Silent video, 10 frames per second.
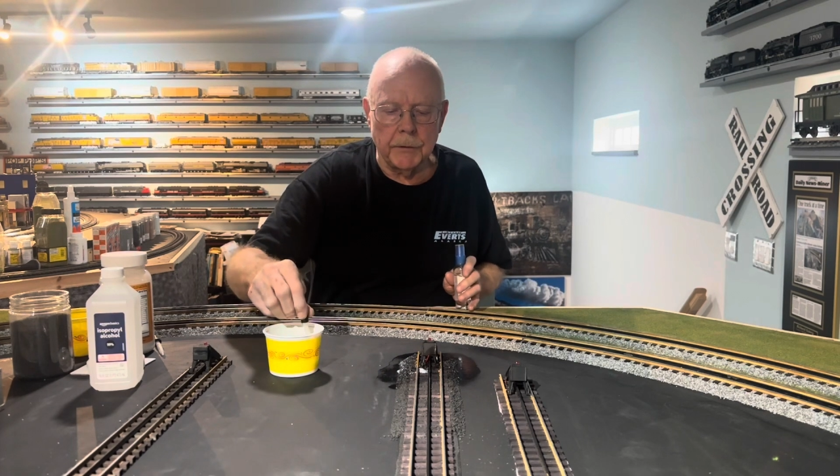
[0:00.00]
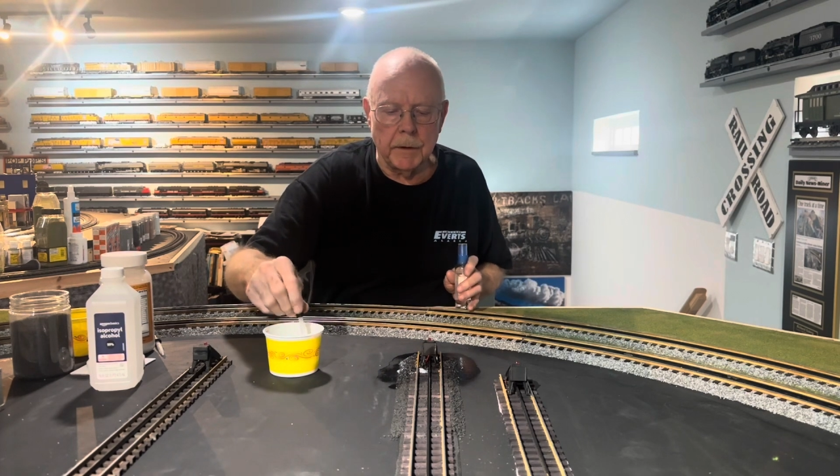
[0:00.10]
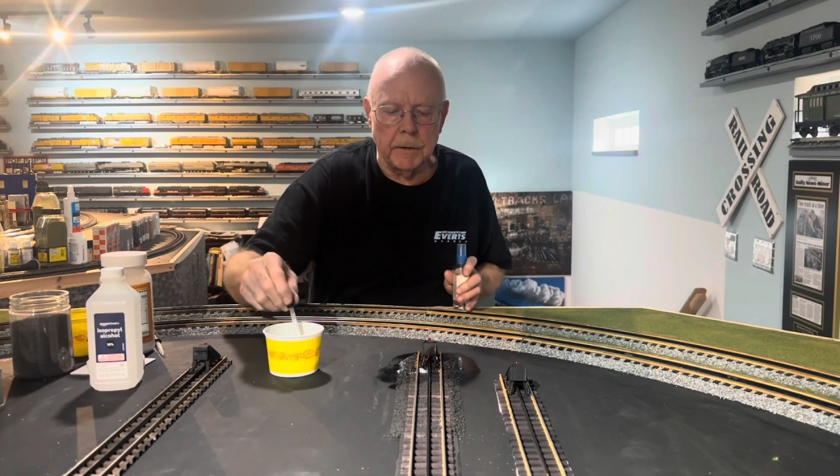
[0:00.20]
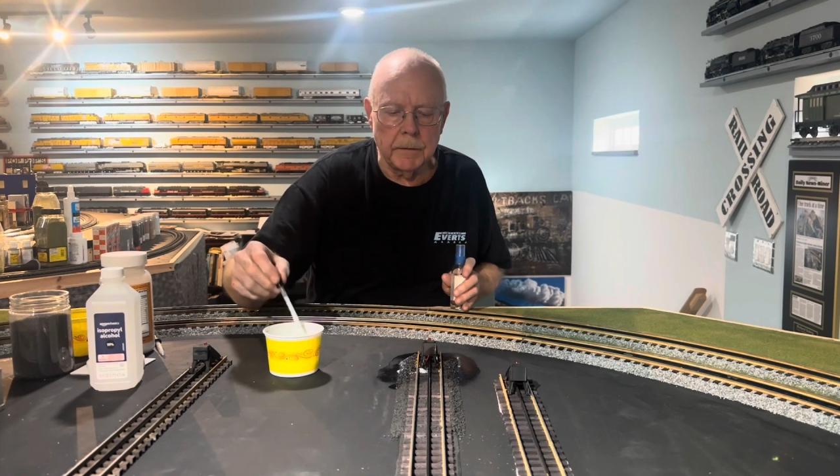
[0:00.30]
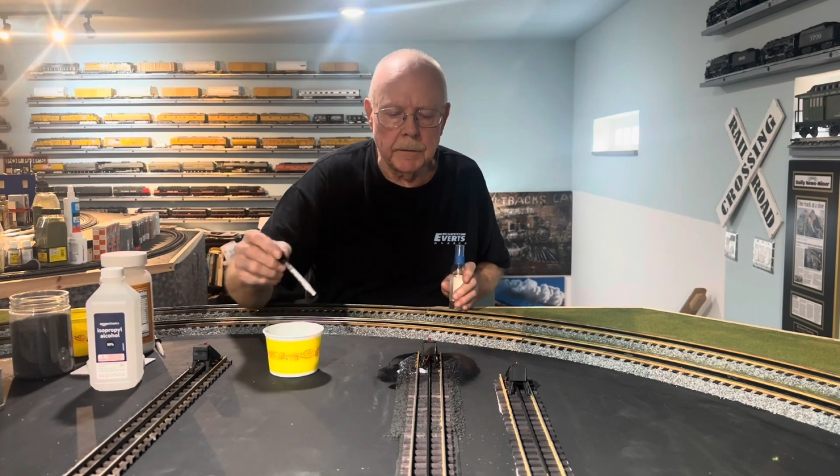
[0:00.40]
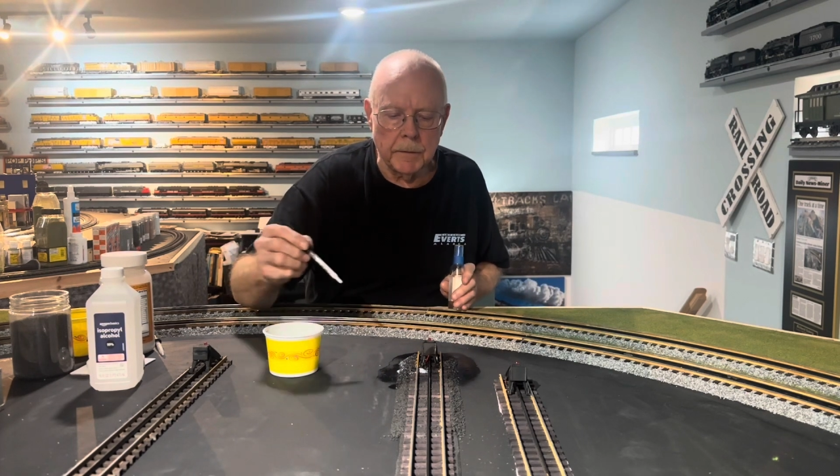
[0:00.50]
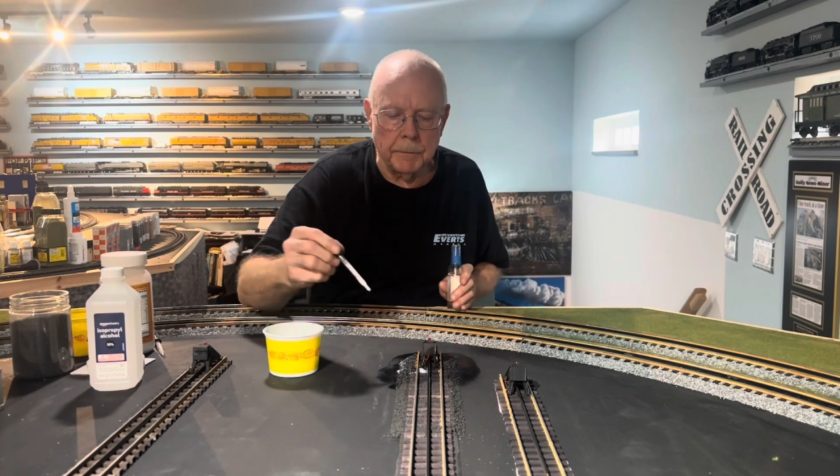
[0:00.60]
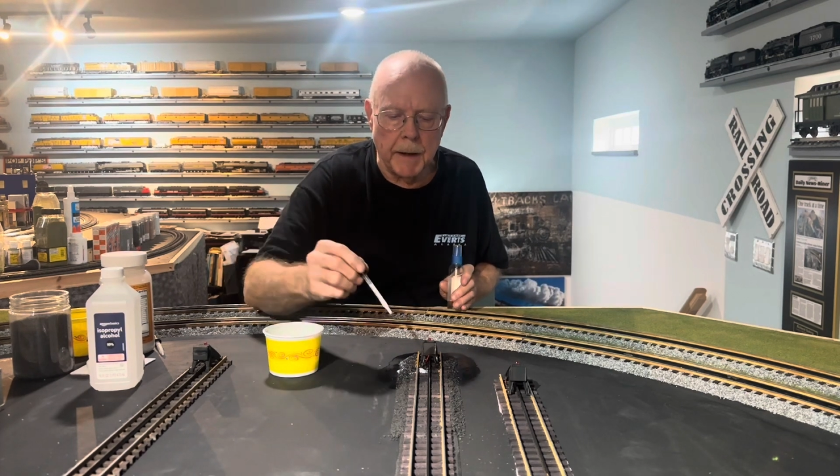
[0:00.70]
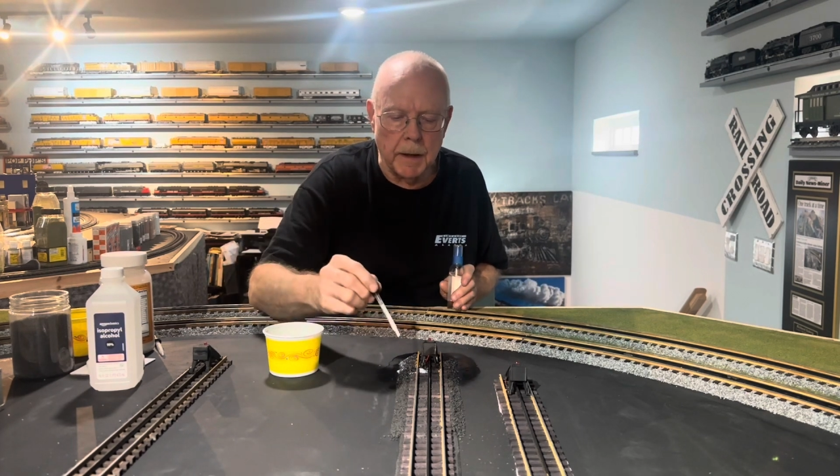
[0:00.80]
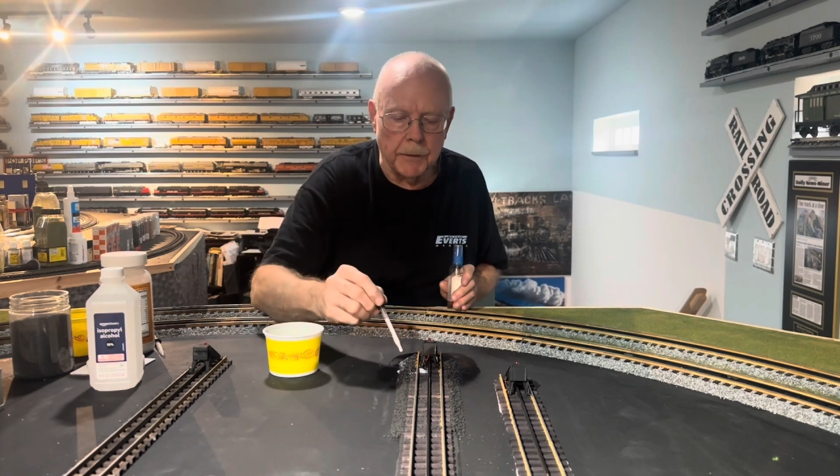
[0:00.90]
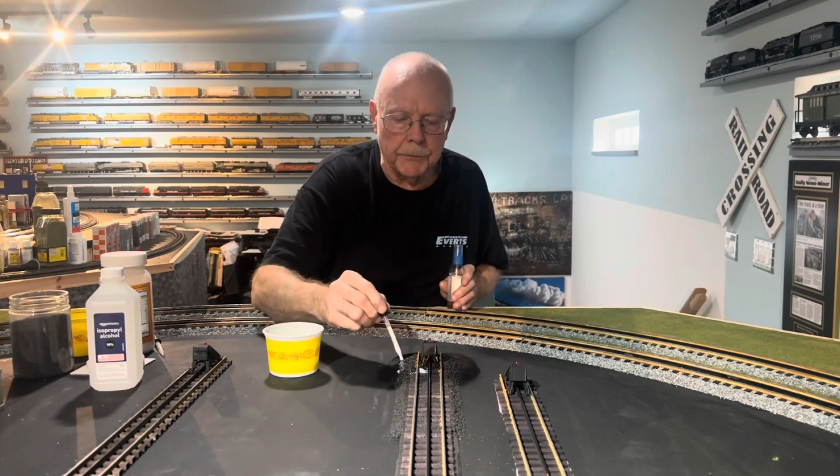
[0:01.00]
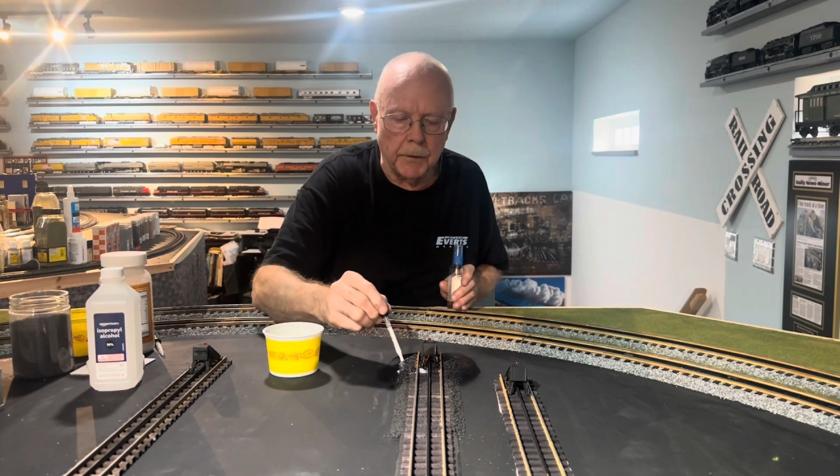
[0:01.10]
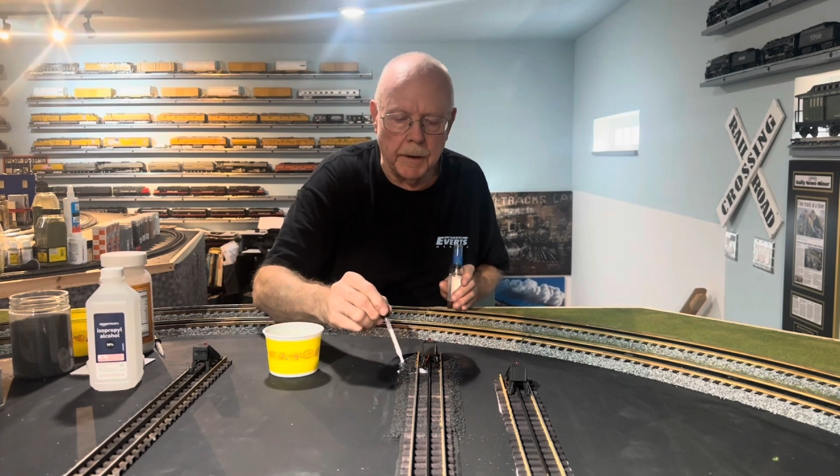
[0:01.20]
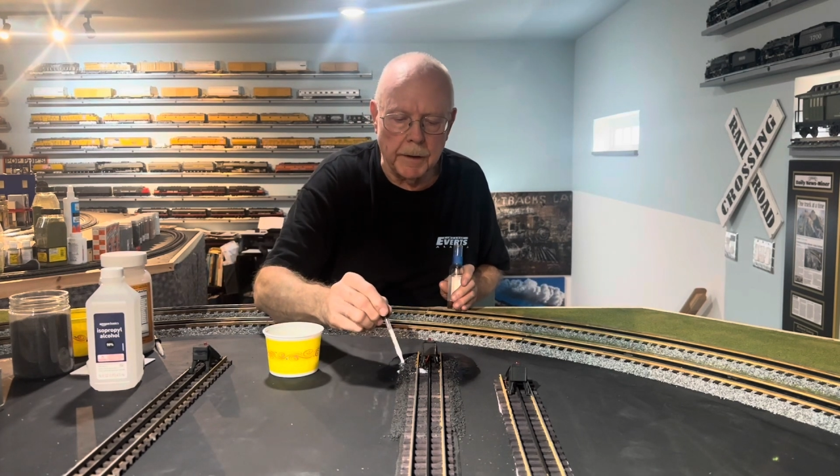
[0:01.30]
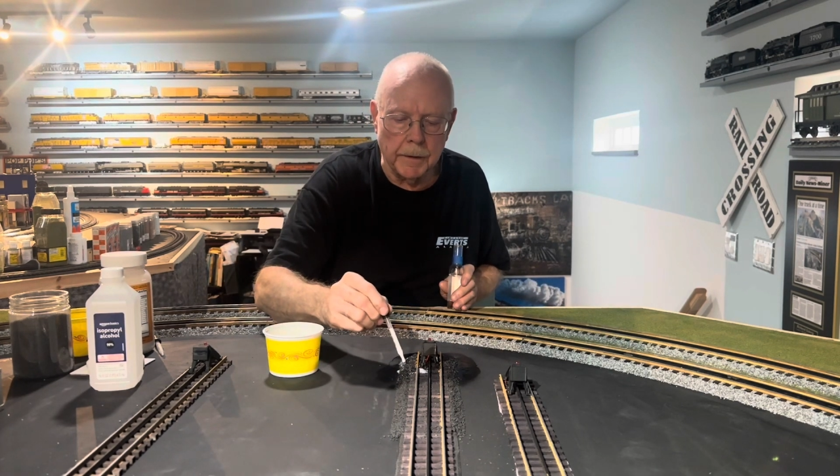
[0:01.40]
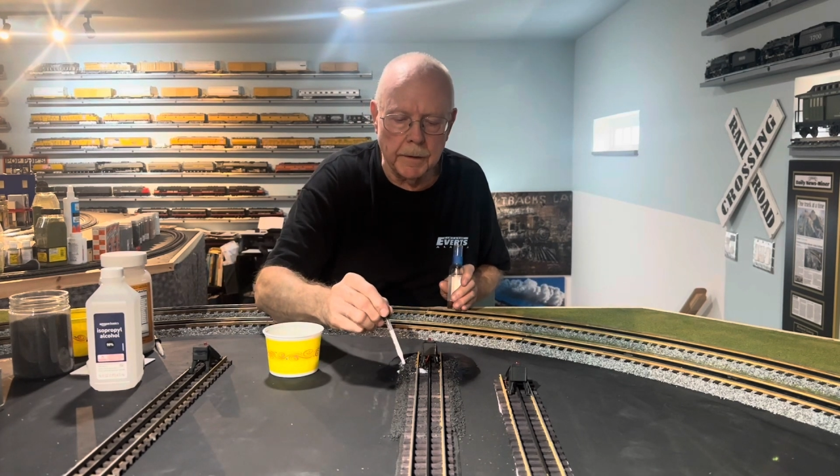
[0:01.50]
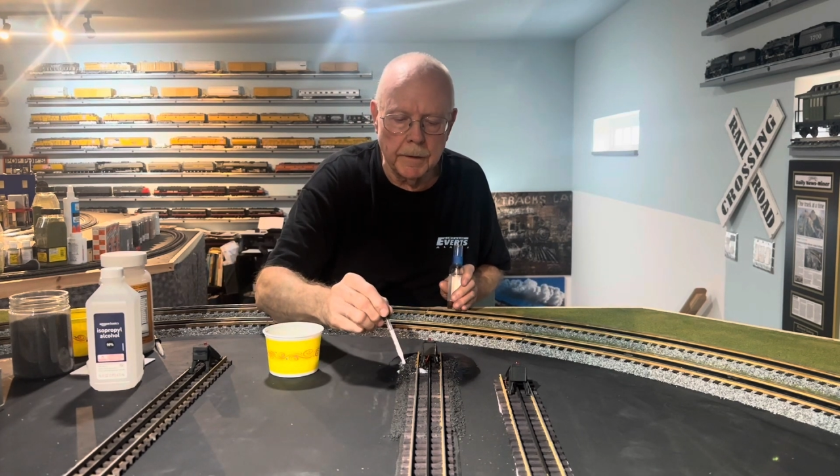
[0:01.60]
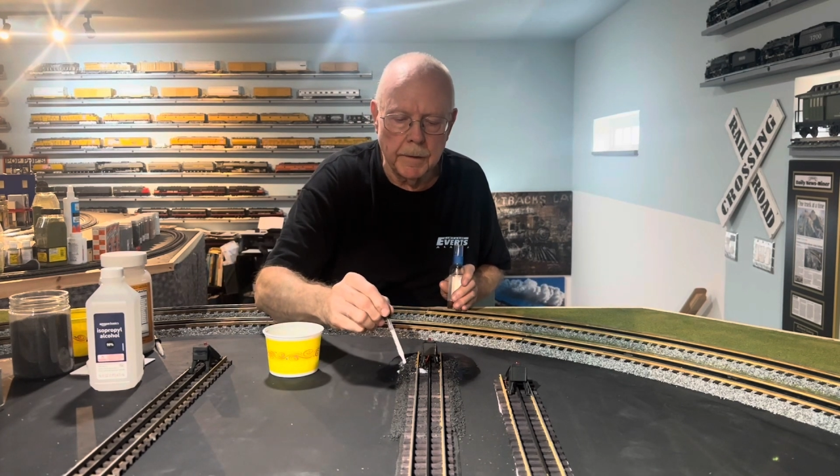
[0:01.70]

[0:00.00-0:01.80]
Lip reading: of the ballast right here.